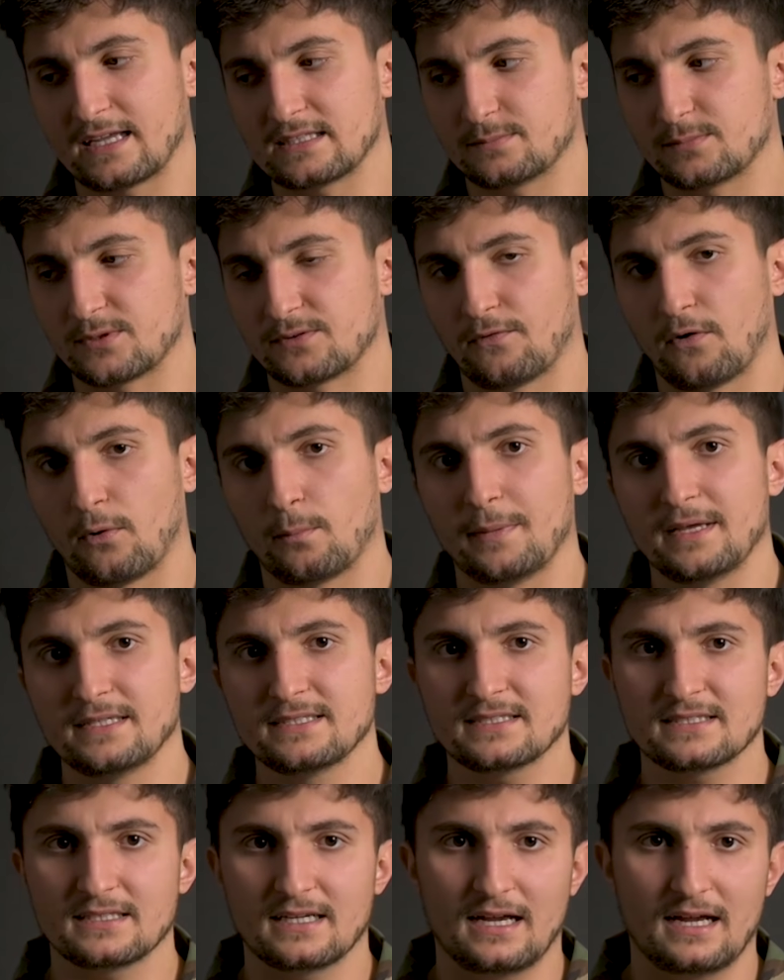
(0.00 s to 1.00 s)
and
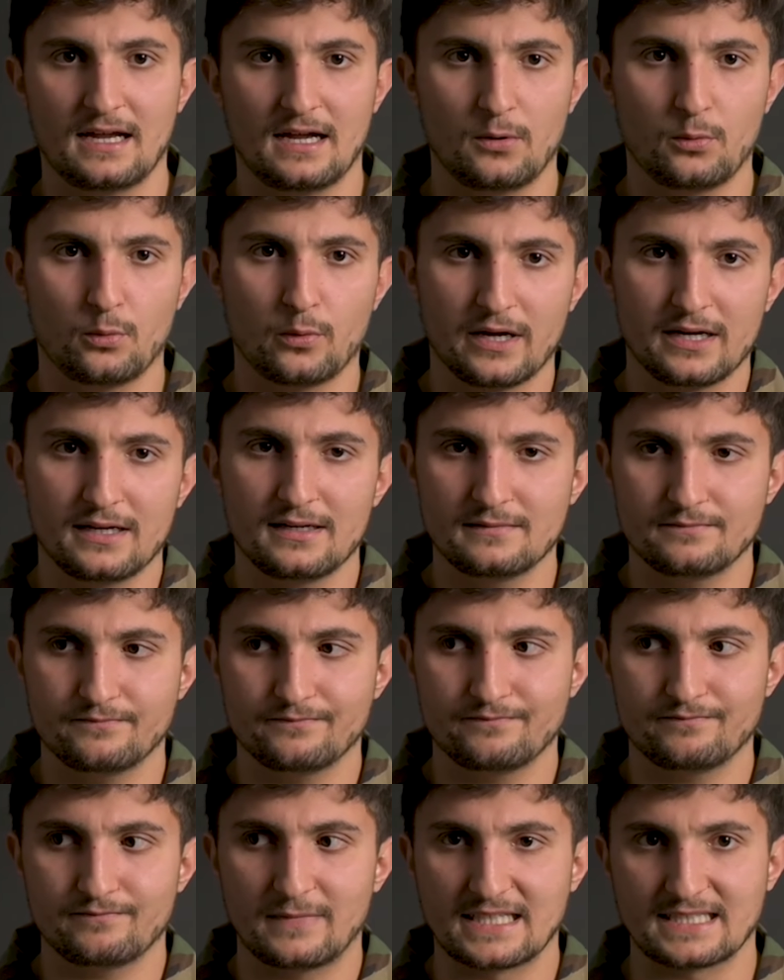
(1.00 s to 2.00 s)
performance. Well,
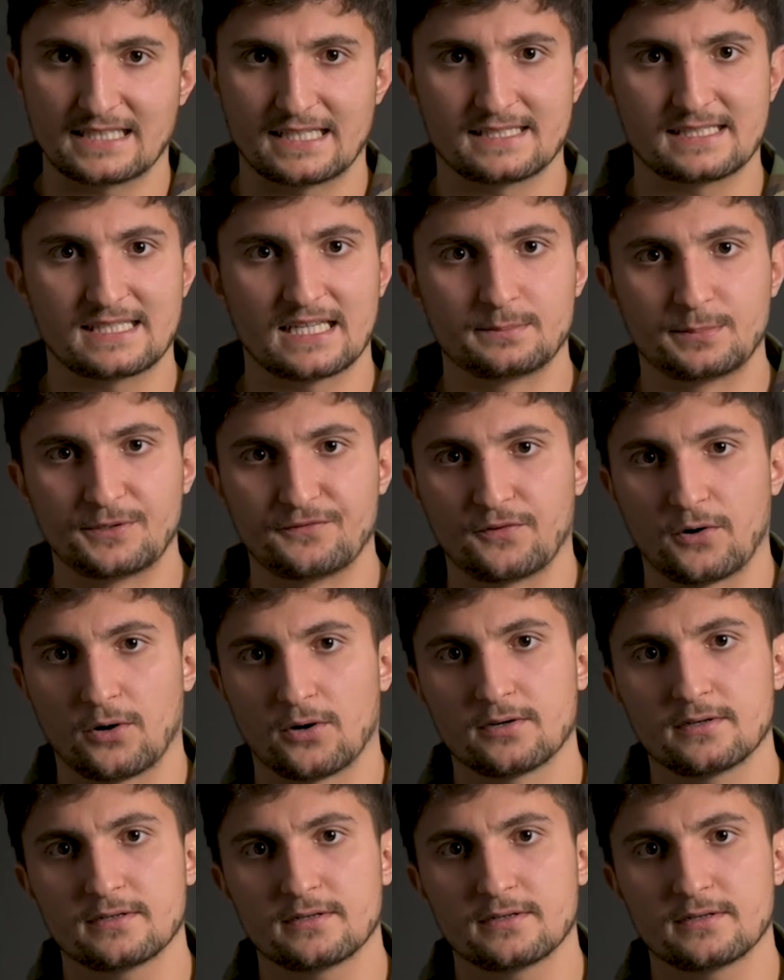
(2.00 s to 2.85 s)
as I said before,